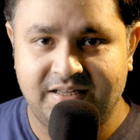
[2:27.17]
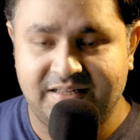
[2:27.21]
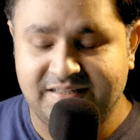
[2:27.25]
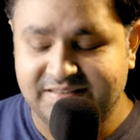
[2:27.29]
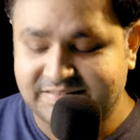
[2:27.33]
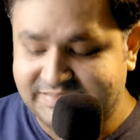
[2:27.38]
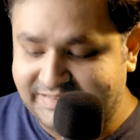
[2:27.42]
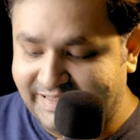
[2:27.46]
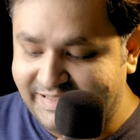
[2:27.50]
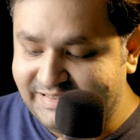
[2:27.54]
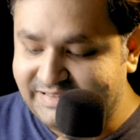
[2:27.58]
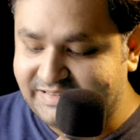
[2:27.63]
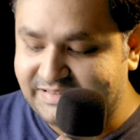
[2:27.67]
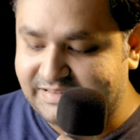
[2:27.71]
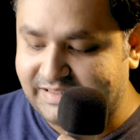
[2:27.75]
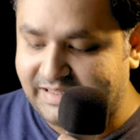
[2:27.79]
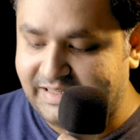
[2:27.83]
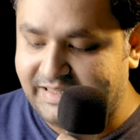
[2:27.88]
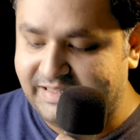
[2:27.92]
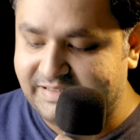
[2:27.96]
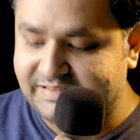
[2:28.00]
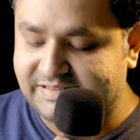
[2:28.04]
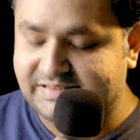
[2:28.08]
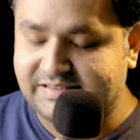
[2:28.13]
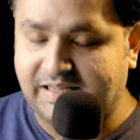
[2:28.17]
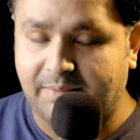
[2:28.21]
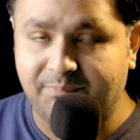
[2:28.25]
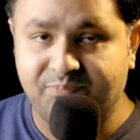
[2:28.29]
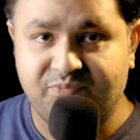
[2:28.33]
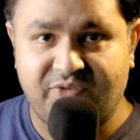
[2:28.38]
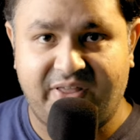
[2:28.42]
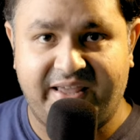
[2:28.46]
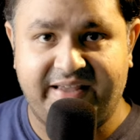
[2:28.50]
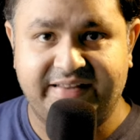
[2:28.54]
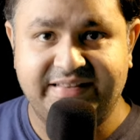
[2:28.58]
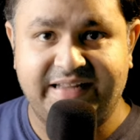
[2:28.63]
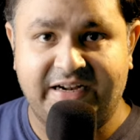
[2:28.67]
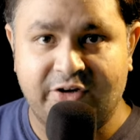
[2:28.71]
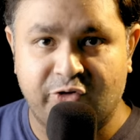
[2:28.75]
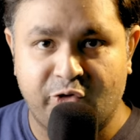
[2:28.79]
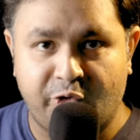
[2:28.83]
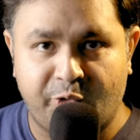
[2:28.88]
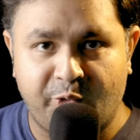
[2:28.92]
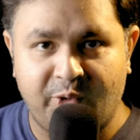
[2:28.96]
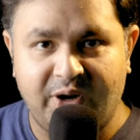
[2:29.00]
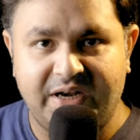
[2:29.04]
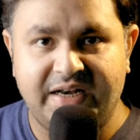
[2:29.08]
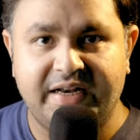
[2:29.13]
This is something that you
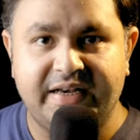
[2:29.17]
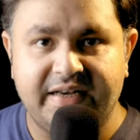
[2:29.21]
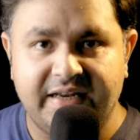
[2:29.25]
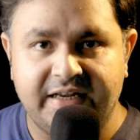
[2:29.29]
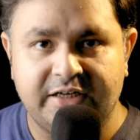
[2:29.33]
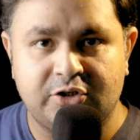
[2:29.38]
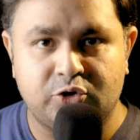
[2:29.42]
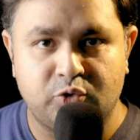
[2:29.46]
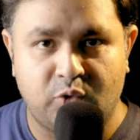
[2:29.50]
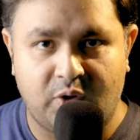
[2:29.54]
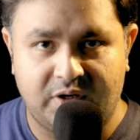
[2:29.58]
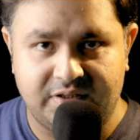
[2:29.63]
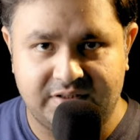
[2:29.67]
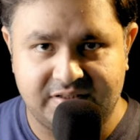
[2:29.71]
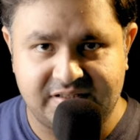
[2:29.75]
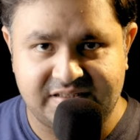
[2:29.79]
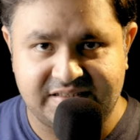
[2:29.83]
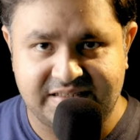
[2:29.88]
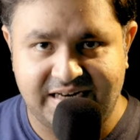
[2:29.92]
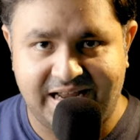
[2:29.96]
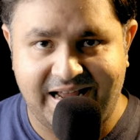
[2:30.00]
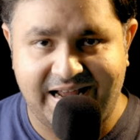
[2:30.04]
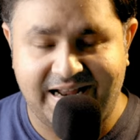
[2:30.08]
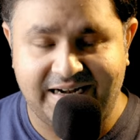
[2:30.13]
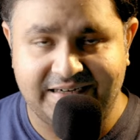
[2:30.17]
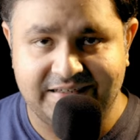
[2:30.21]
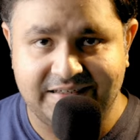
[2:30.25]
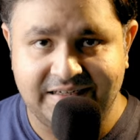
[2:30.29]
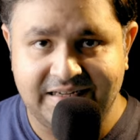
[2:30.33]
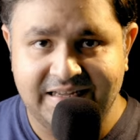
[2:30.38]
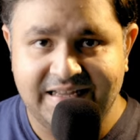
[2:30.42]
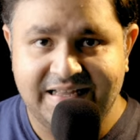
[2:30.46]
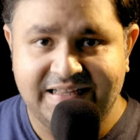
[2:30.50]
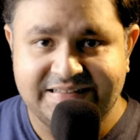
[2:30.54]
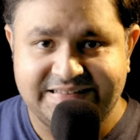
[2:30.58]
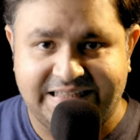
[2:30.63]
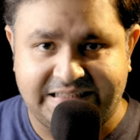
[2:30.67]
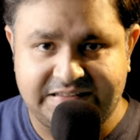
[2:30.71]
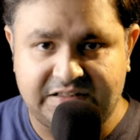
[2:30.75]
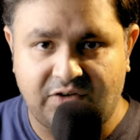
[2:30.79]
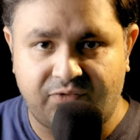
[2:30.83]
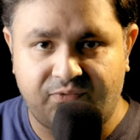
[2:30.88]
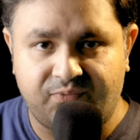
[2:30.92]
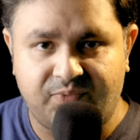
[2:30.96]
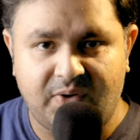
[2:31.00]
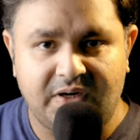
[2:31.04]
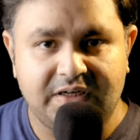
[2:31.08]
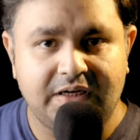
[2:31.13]
really need to understand that the
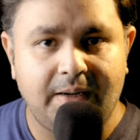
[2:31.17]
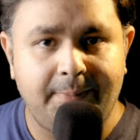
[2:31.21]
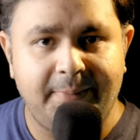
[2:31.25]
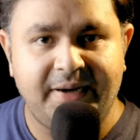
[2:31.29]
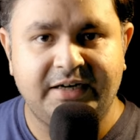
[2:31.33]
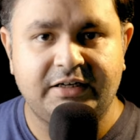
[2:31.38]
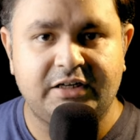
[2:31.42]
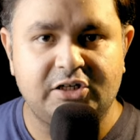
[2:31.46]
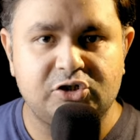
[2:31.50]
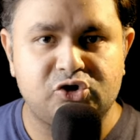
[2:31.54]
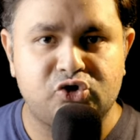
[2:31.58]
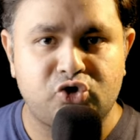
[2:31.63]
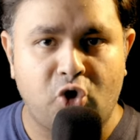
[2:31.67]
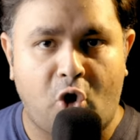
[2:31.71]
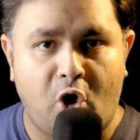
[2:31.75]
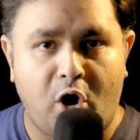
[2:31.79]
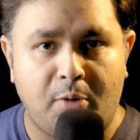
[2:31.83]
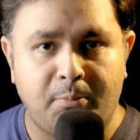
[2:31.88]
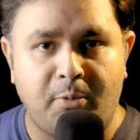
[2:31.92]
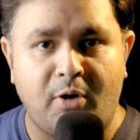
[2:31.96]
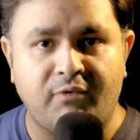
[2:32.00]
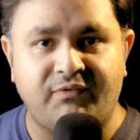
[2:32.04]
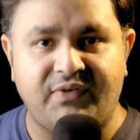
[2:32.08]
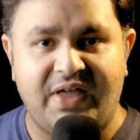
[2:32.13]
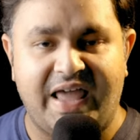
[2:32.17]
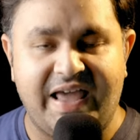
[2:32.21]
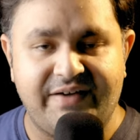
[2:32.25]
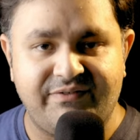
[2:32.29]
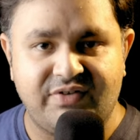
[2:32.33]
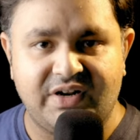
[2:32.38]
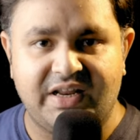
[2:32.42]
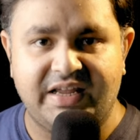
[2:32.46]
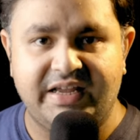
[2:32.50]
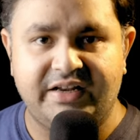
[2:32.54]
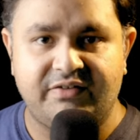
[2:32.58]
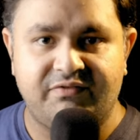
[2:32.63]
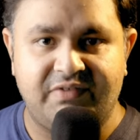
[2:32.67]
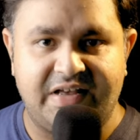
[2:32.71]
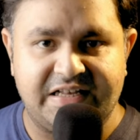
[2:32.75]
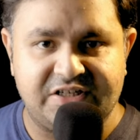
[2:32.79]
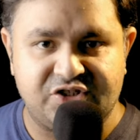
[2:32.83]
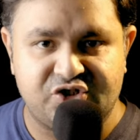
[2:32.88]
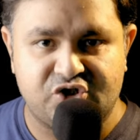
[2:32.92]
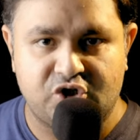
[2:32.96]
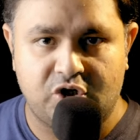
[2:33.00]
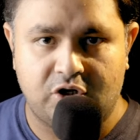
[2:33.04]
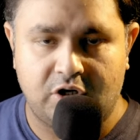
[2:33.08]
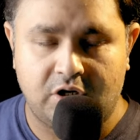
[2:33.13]
fundamental job of every
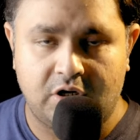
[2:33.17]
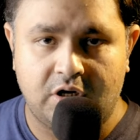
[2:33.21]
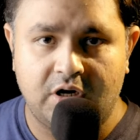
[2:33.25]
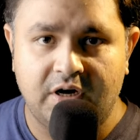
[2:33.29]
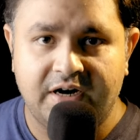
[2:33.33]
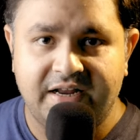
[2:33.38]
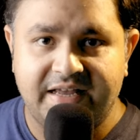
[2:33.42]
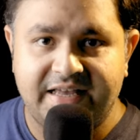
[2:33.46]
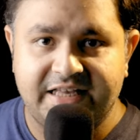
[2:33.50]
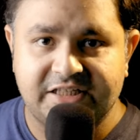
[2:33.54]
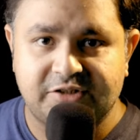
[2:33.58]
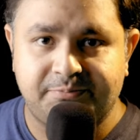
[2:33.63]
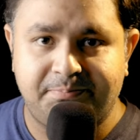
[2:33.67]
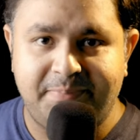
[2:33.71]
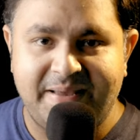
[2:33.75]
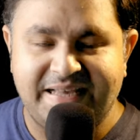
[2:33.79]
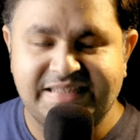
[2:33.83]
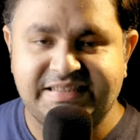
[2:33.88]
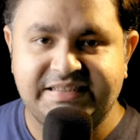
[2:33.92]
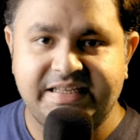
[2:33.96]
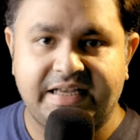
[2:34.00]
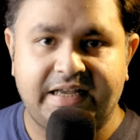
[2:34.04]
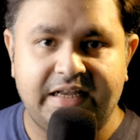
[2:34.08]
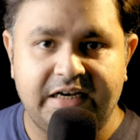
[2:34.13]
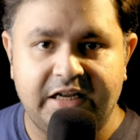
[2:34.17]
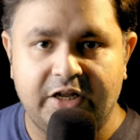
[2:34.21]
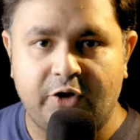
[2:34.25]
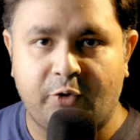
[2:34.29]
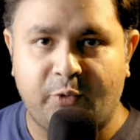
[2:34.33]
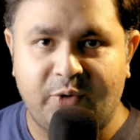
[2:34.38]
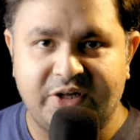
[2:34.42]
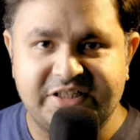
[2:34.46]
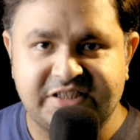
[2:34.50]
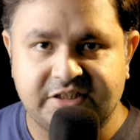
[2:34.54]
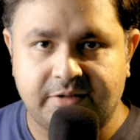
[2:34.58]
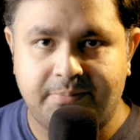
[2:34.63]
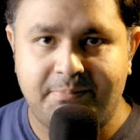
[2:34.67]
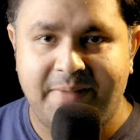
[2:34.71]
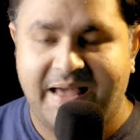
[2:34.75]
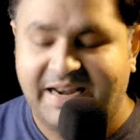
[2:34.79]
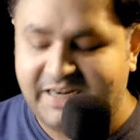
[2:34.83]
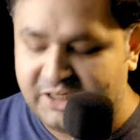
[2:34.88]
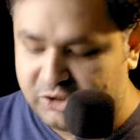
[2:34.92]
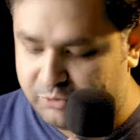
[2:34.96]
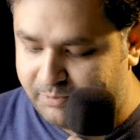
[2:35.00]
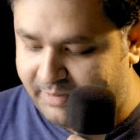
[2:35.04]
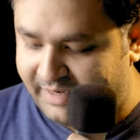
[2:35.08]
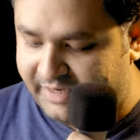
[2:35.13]
investor is basically risk
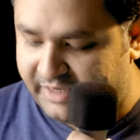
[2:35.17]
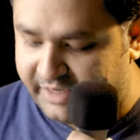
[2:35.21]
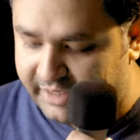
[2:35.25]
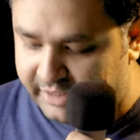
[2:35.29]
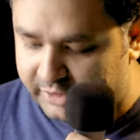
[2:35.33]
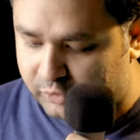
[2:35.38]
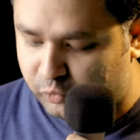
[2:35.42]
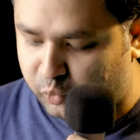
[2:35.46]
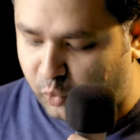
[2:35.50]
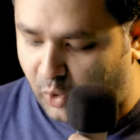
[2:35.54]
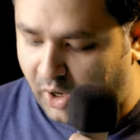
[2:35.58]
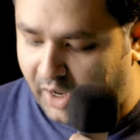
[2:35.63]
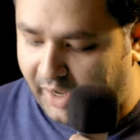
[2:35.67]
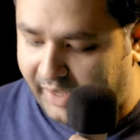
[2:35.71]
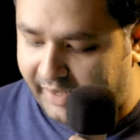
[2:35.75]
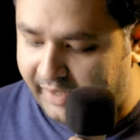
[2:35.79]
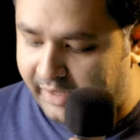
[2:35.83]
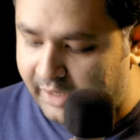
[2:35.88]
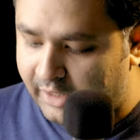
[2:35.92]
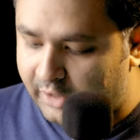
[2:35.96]
management. Here's why.